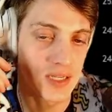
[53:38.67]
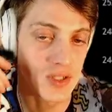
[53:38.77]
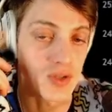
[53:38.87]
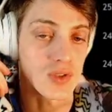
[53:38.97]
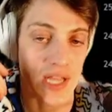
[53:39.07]

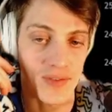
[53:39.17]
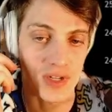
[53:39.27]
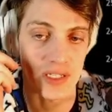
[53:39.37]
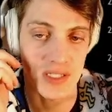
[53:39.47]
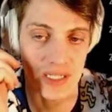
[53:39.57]

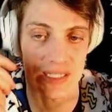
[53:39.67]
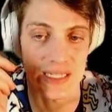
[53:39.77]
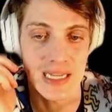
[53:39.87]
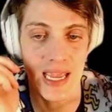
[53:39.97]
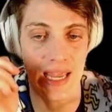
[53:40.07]
270,
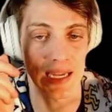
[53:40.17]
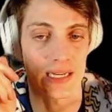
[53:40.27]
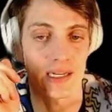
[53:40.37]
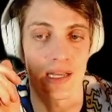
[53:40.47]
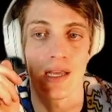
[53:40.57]

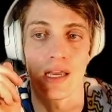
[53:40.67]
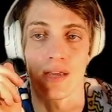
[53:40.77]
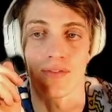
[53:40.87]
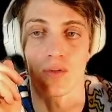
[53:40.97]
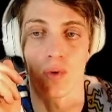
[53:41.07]
68
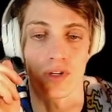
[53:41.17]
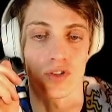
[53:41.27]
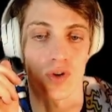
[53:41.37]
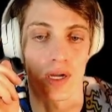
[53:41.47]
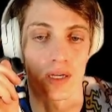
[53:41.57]
if you want to
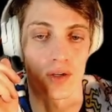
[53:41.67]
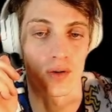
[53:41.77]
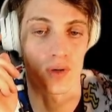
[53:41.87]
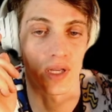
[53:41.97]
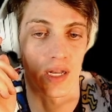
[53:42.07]
try and
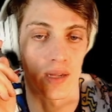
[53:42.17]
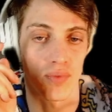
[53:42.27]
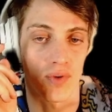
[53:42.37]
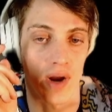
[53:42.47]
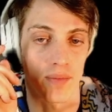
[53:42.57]
go get a
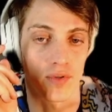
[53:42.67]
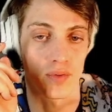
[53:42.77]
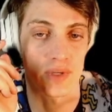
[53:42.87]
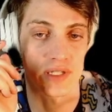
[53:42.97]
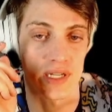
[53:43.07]
proper
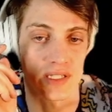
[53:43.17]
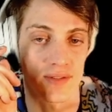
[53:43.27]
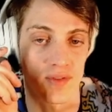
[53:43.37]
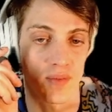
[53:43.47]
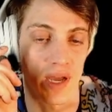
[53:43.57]
retest
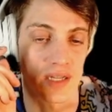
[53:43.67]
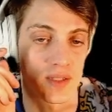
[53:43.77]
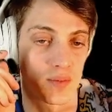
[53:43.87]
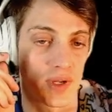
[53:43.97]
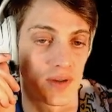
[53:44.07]
of the box
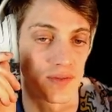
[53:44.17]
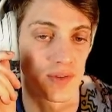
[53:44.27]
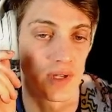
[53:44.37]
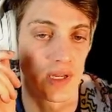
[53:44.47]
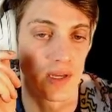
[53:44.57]
above.
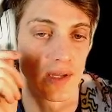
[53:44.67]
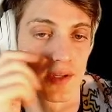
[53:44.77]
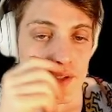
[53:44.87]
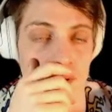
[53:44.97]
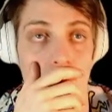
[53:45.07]

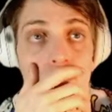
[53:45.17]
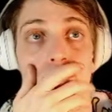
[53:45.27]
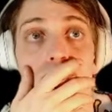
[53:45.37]
So